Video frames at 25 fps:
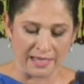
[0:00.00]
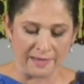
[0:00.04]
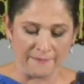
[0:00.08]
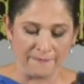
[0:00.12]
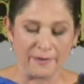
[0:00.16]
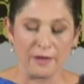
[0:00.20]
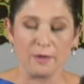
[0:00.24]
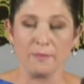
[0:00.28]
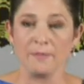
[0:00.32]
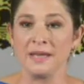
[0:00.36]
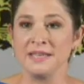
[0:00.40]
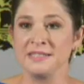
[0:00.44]
I
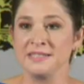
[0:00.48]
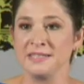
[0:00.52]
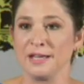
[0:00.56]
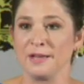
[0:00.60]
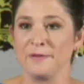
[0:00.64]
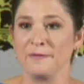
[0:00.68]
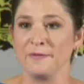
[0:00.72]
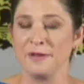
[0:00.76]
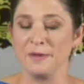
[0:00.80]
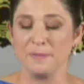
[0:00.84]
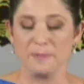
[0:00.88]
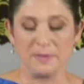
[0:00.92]
found
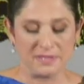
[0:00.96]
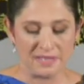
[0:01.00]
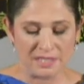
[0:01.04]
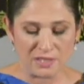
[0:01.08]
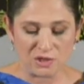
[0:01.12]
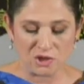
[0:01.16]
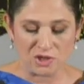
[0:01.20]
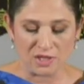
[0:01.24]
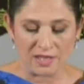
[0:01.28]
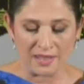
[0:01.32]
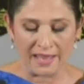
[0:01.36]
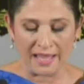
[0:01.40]
myself in a
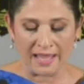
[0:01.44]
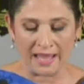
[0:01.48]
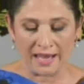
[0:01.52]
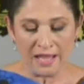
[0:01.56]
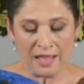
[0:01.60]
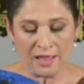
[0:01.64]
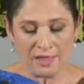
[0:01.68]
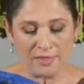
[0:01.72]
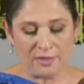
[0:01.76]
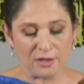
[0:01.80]
position that